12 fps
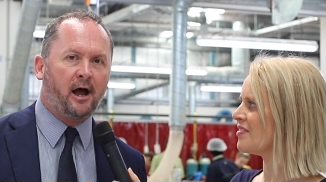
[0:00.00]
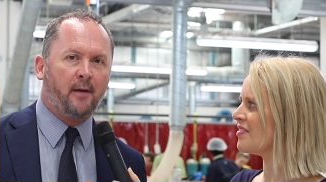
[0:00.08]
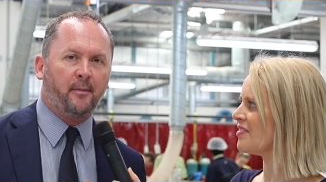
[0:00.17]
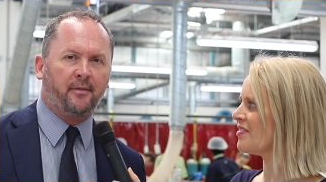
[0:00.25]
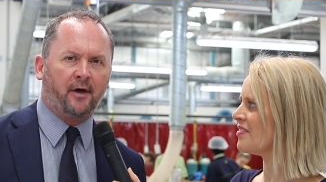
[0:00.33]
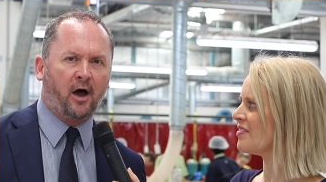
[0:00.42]

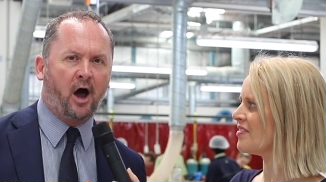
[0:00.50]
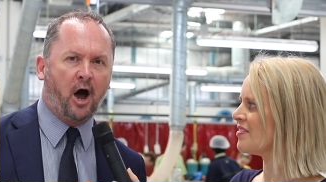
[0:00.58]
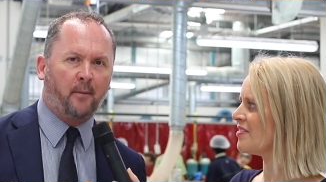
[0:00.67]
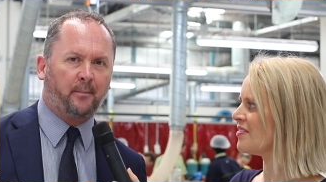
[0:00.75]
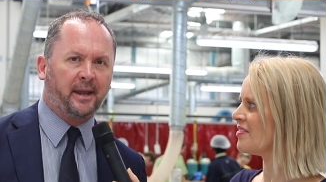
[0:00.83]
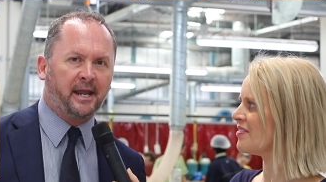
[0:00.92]
Speaker 1: um, the
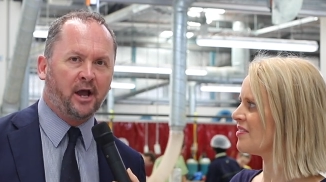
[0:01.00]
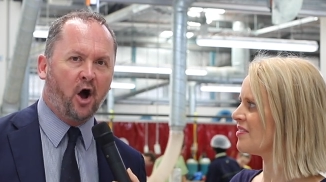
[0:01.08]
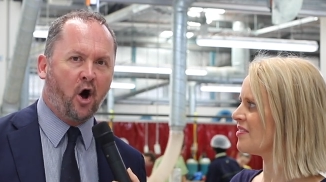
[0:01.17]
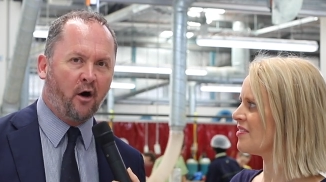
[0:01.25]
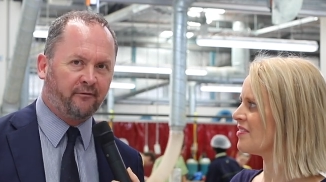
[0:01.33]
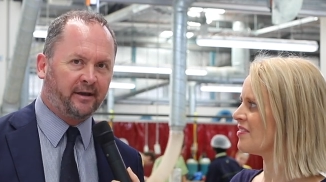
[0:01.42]
heartbeat
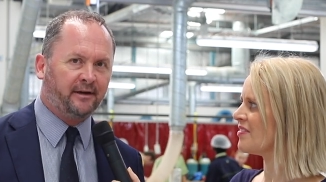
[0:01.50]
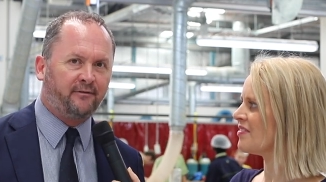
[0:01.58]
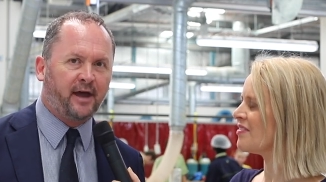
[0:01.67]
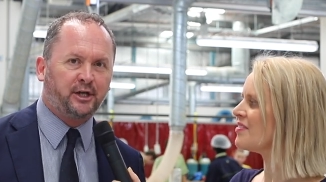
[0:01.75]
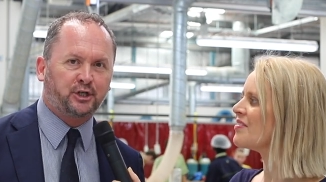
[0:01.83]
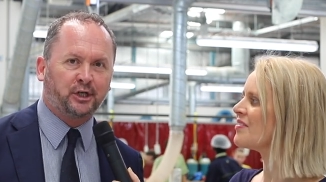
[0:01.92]
of
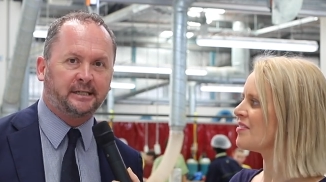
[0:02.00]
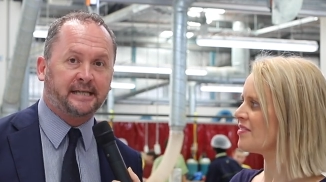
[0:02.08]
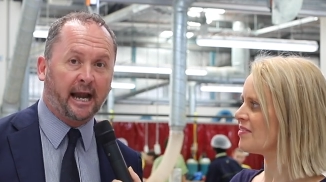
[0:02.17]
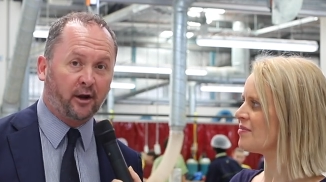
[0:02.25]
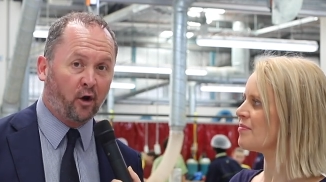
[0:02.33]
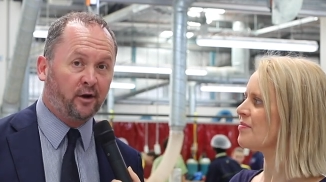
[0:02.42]
innovation and
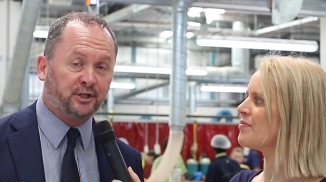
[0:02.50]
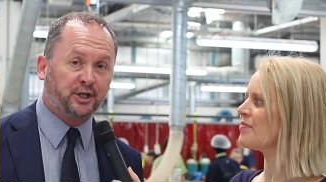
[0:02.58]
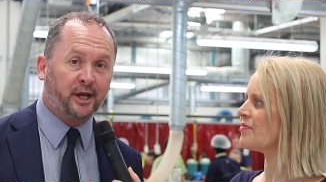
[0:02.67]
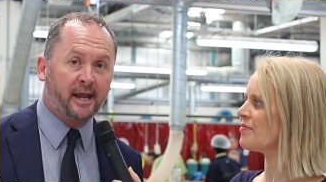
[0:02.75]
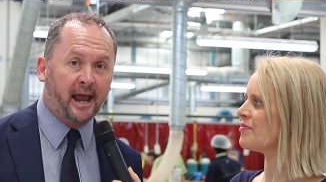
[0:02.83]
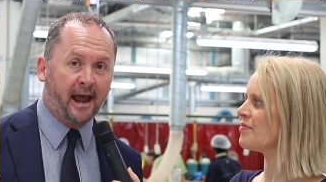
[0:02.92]

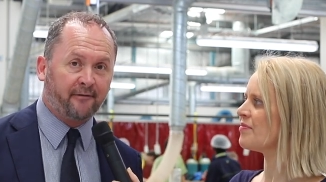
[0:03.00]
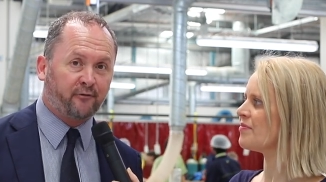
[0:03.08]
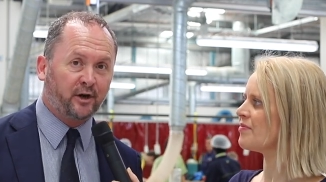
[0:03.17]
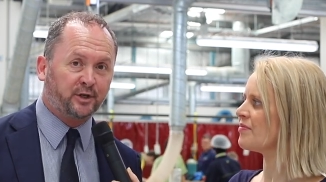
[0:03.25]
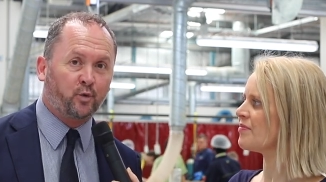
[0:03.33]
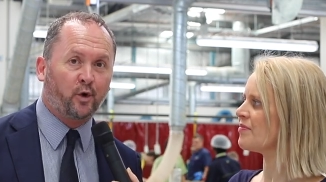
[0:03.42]
technology at
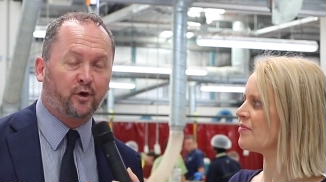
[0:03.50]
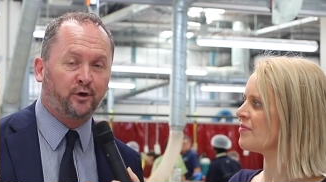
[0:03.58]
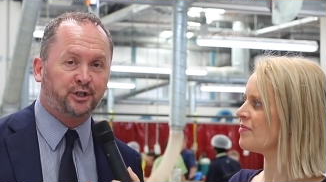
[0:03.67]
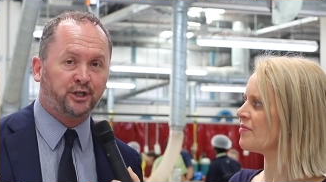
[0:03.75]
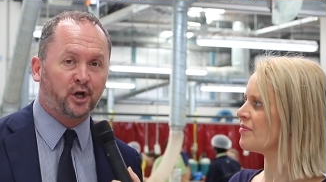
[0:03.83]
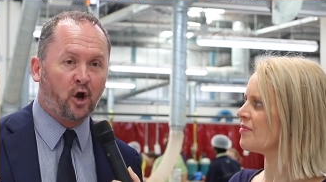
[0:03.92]
Freshwater
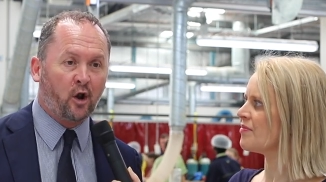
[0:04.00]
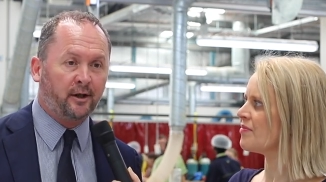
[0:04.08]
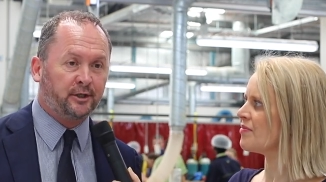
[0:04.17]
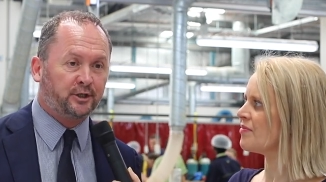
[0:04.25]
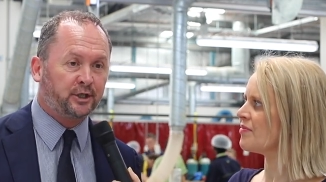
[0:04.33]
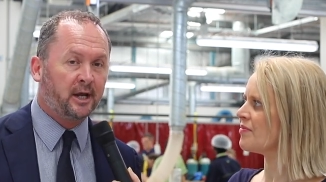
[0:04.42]
Christian
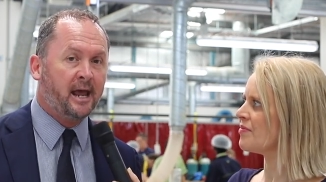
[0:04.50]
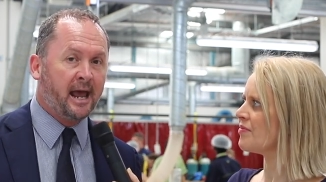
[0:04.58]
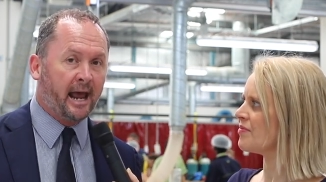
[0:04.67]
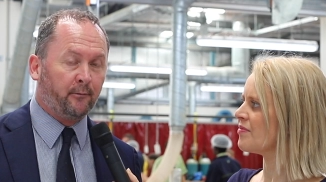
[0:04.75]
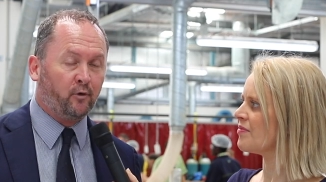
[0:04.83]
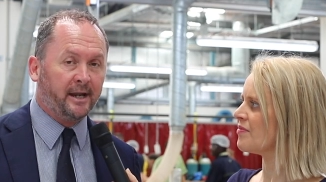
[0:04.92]
College
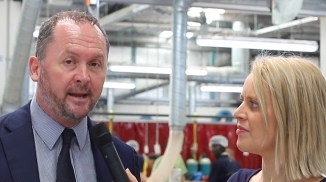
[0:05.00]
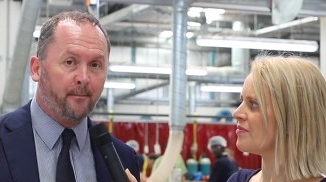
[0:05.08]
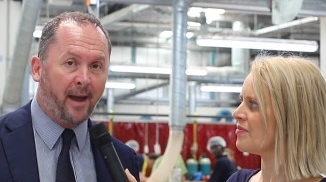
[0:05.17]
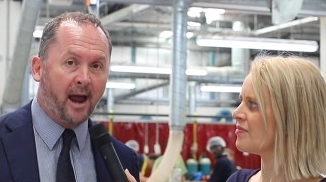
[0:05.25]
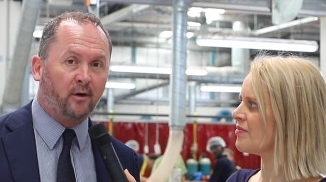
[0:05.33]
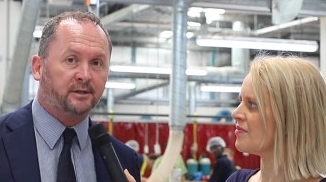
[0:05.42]
and really
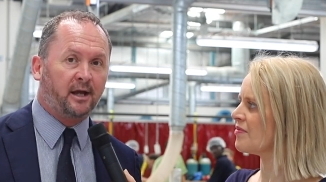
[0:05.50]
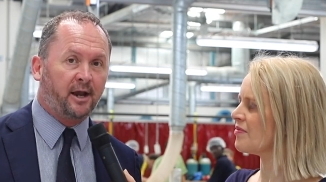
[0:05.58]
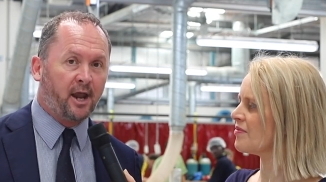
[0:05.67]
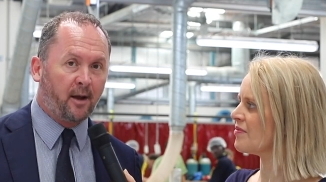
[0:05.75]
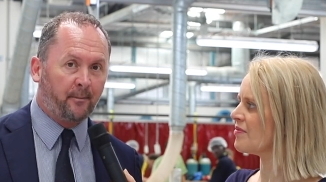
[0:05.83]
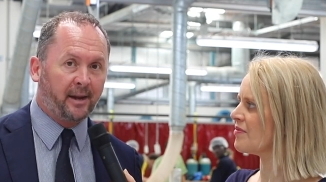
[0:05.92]
empowers our
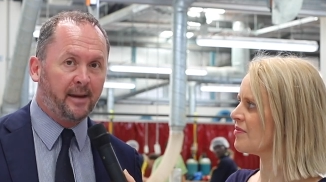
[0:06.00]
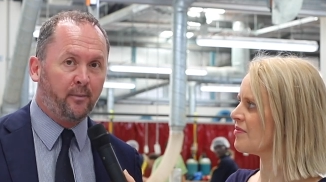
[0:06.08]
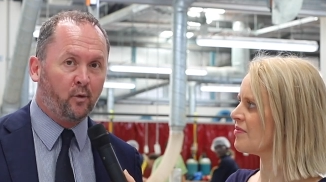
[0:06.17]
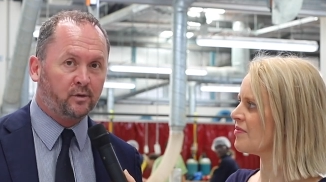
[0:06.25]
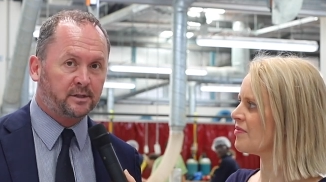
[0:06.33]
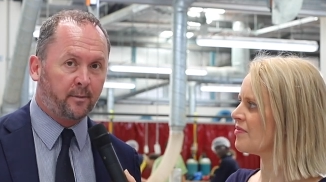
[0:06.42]
young
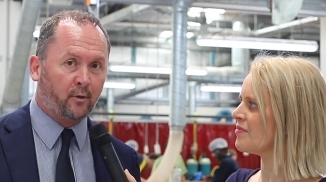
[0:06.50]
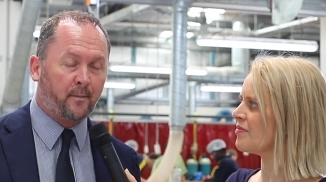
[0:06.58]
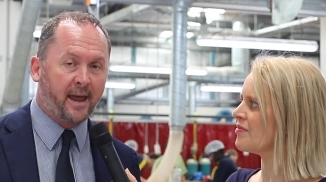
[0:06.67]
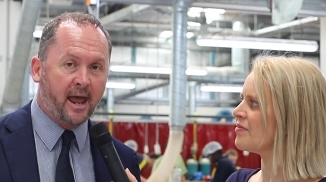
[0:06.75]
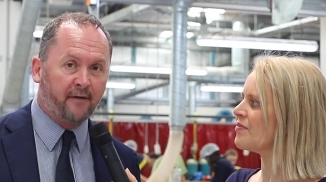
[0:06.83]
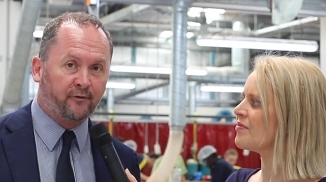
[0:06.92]
people to
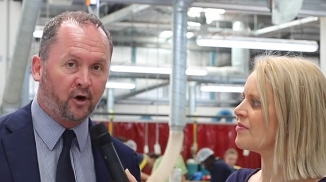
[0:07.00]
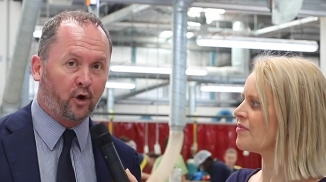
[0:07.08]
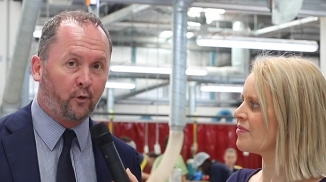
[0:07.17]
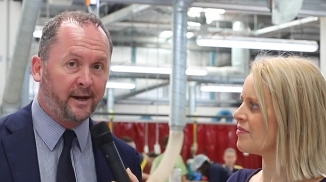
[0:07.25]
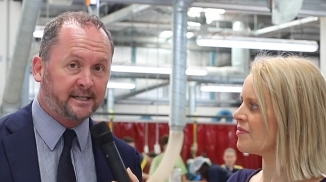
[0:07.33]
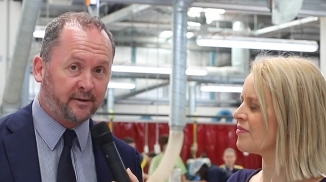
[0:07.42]
prepare for
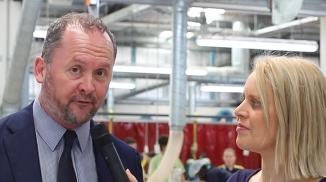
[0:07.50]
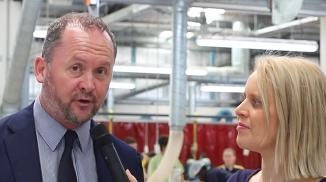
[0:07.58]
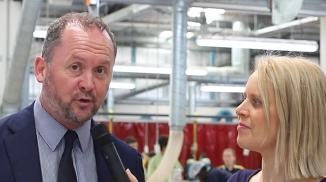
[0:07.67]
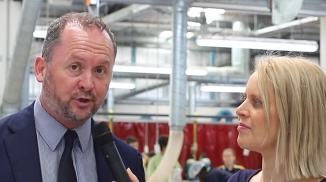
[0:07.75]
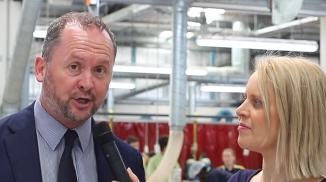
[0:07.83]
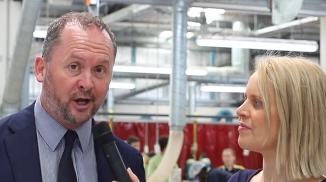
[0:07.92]
careers of the
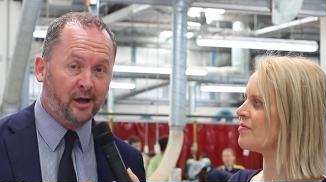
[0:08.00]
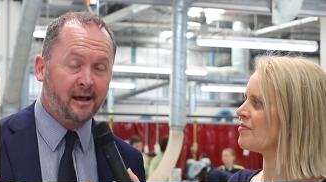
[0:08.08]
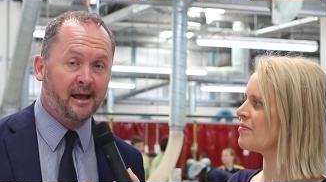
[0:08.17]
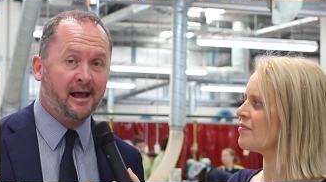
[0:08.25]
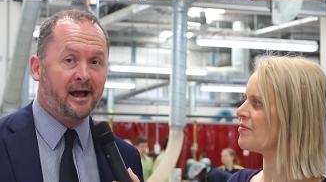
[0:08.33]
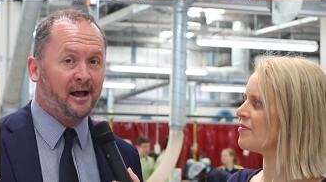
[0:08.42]
future
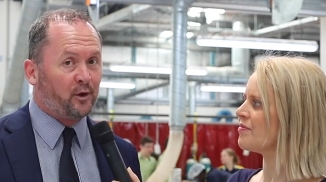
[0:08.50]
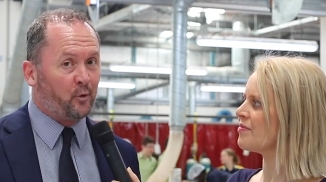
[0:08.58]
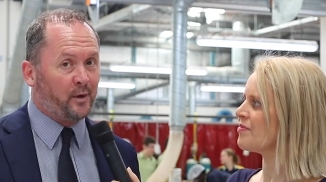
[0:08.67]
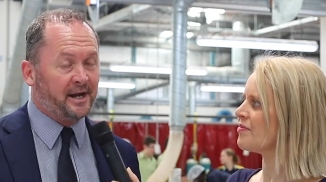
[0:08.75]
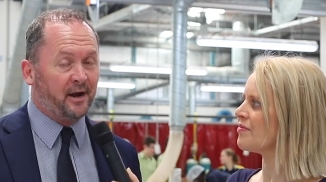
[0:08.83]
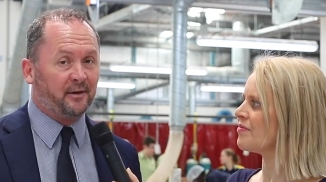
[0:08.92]
that
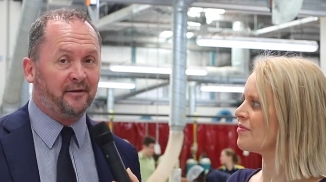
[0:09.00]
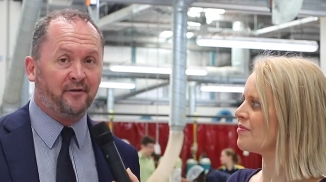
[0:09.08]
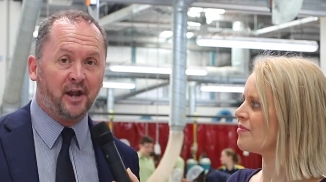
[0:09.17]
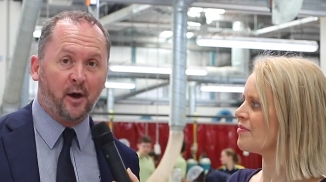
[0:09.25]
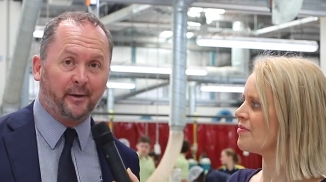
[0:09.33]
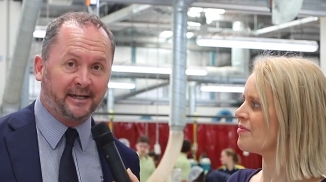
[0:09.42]
we don't
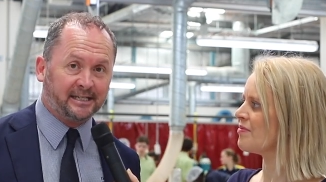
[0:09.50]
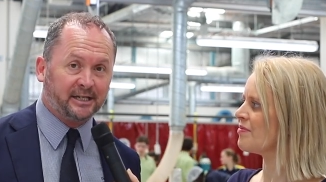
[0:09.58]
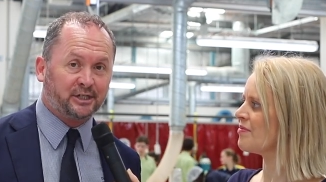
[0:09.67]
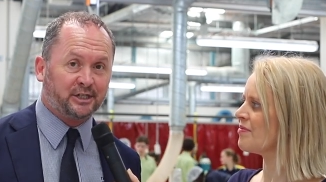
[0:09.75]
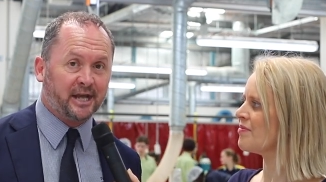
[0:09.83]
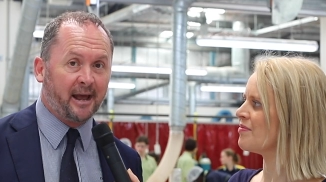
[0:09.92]
even know
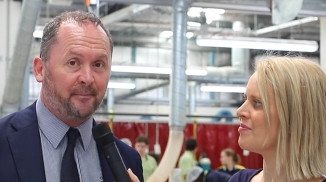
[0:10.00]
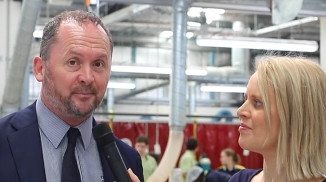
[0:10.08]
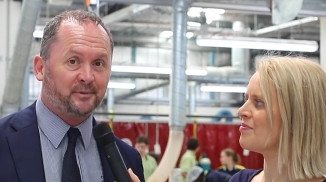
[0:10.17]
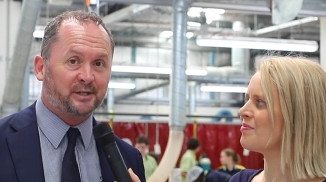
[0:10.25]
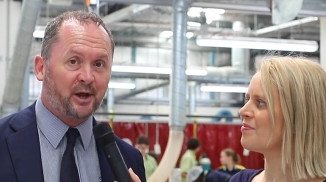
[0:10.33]
exist yet.